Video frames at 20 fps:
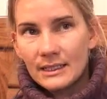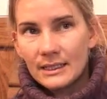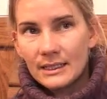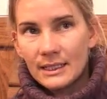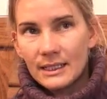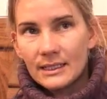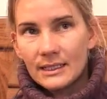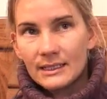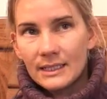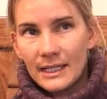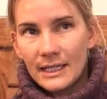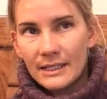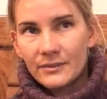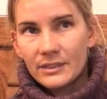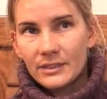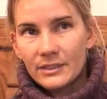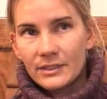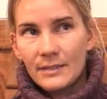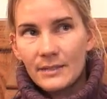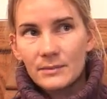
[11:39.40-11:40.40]
a lot of
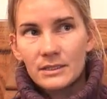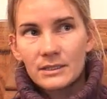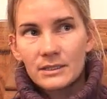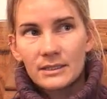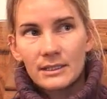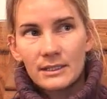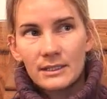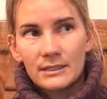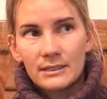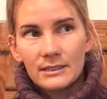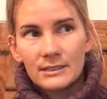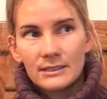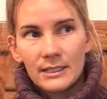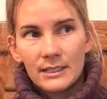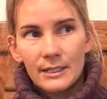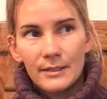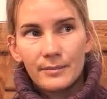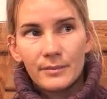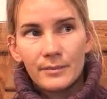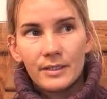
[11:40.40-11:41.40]
times
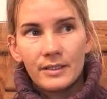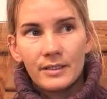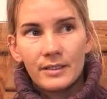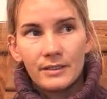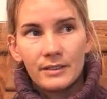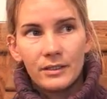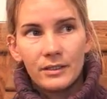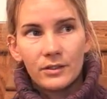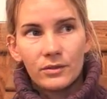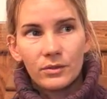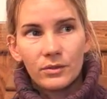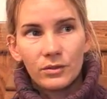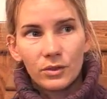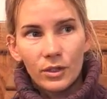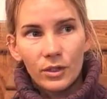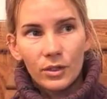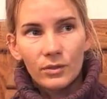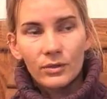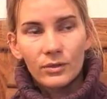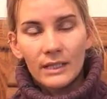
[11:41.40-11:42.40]
some,
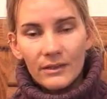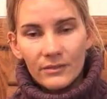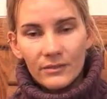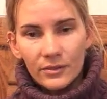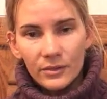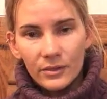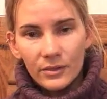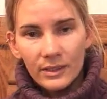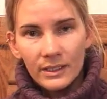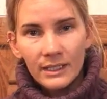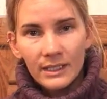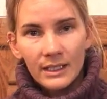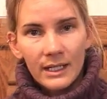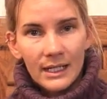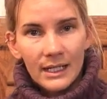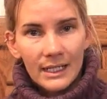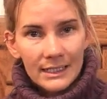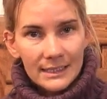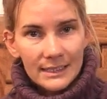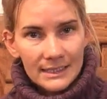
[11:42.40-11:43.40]
low-level
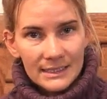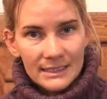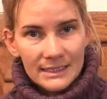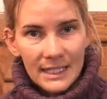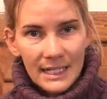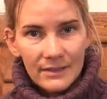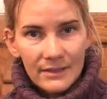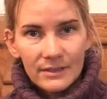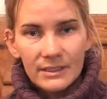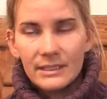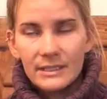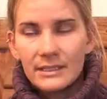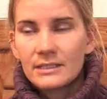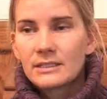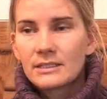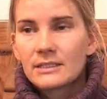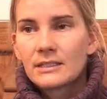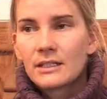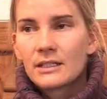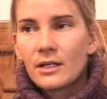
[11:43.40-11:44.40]

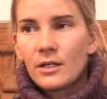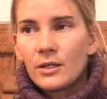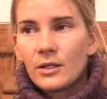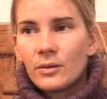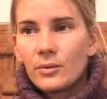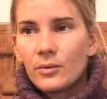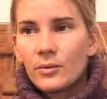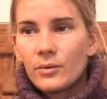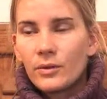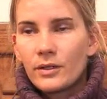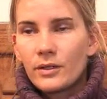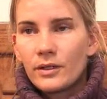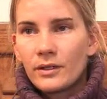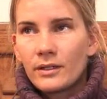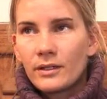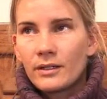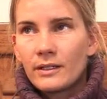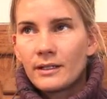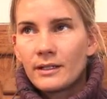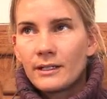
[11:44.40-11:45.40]
unsoundness
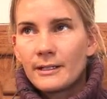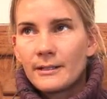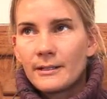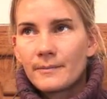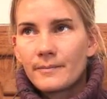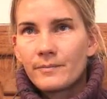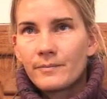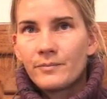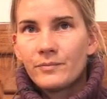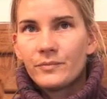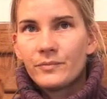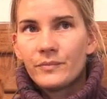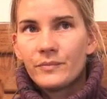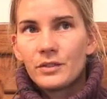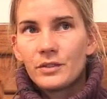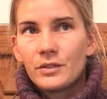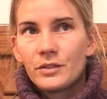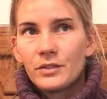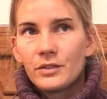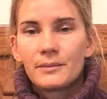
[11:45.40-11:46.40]
or,
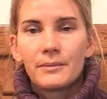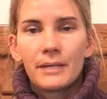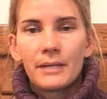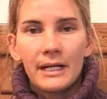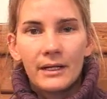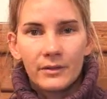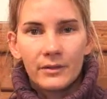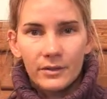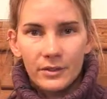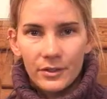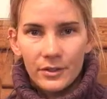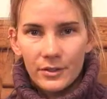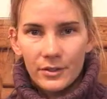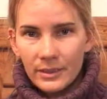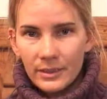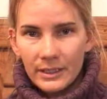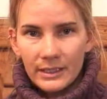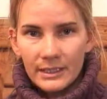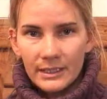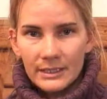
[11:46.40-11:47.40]
some mild
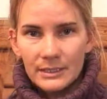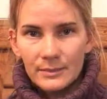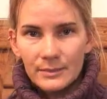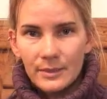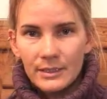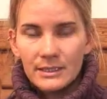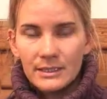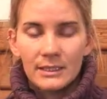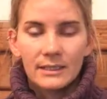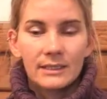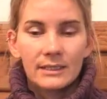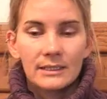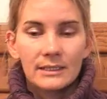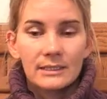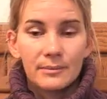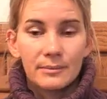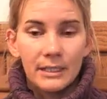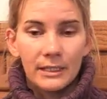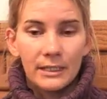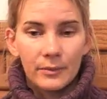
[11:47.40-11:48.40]
arthritis, basically some
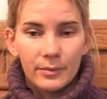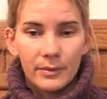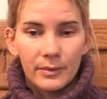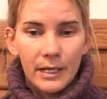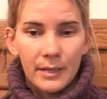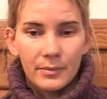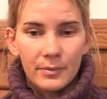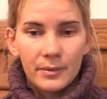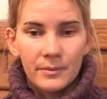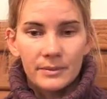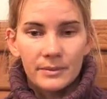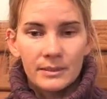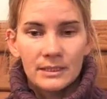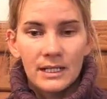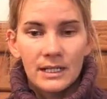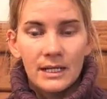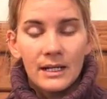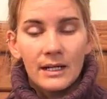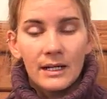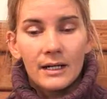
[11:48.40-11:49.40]
mild problems.
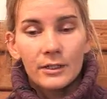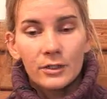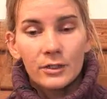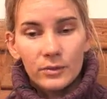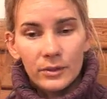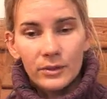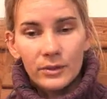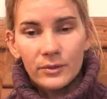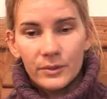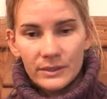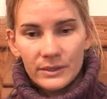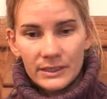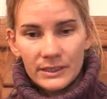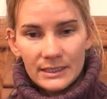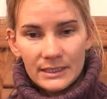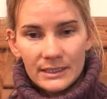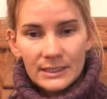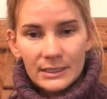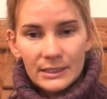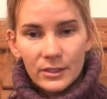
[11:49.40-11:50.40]
A trail horse can
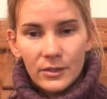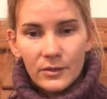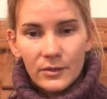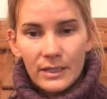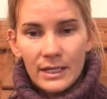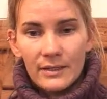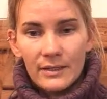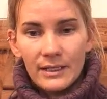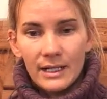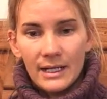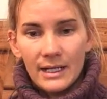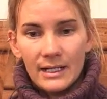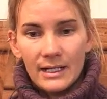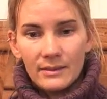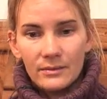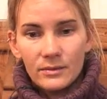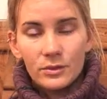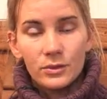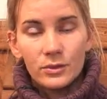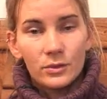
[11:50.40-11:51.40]
still go out
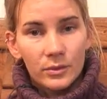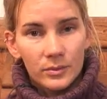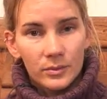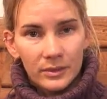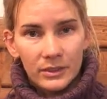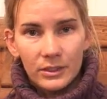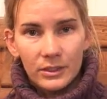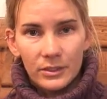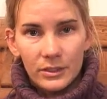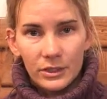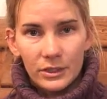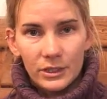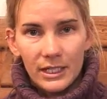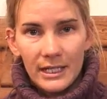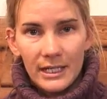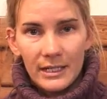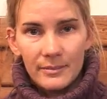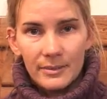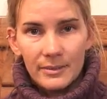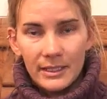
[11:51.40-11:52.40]
and do a really good
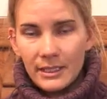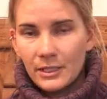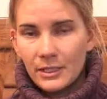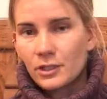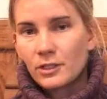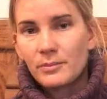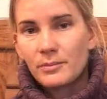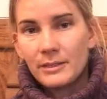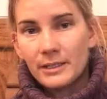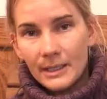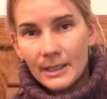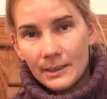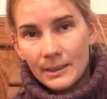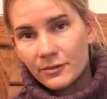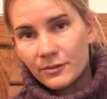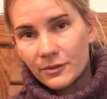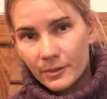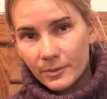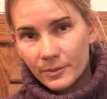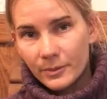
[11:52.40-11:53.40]
job and actually be
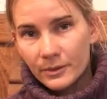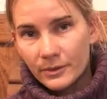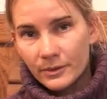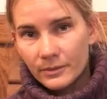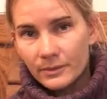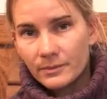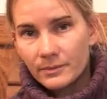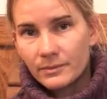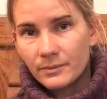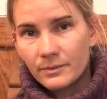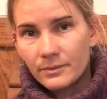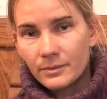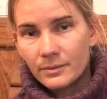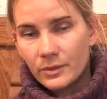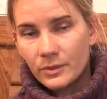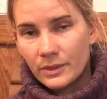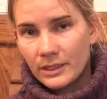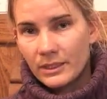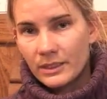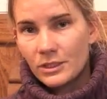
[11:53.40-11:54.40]
comfortable
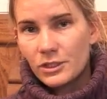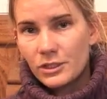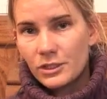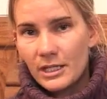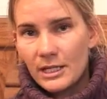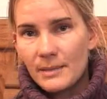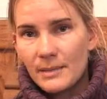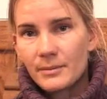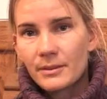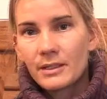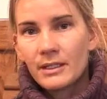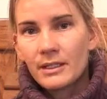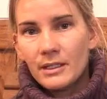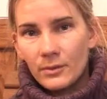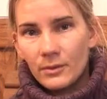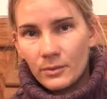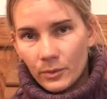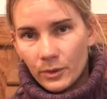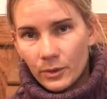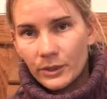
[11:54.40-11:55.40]
doing his job,
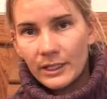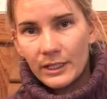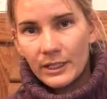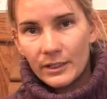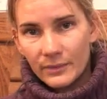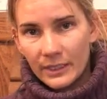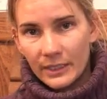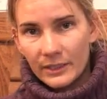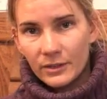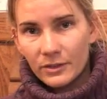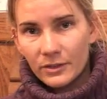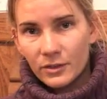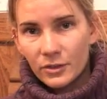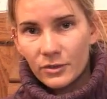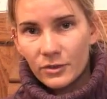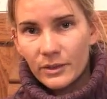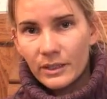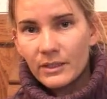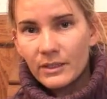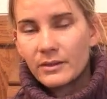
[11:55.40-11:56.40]
walking around on the
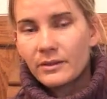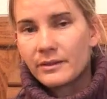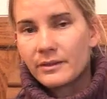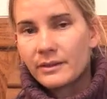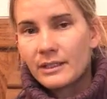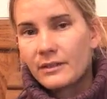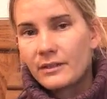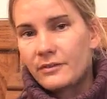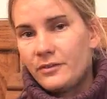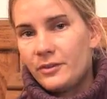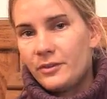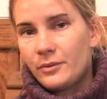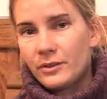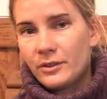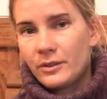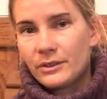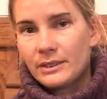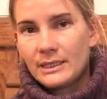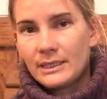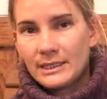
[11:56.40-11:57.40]
trail, than if you were
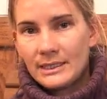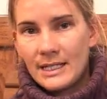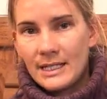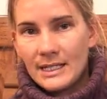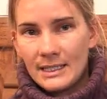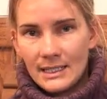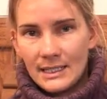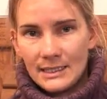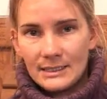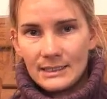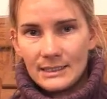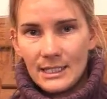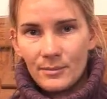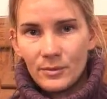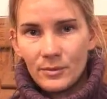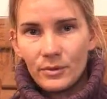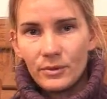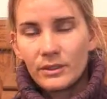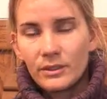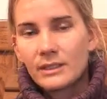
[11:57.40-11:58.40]
looking to take that same
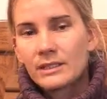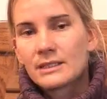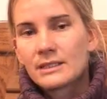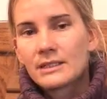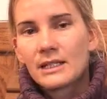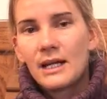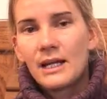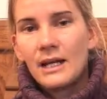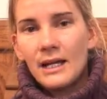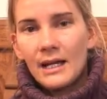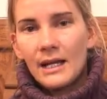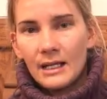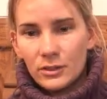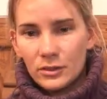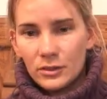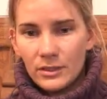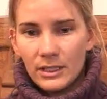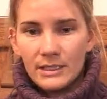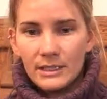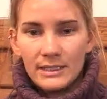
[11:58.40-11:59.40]
horse and
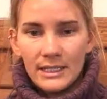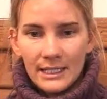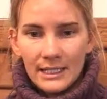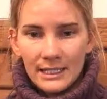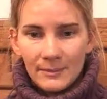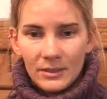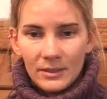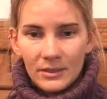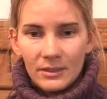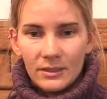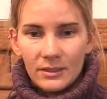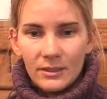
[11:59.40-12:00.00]
try to take him into the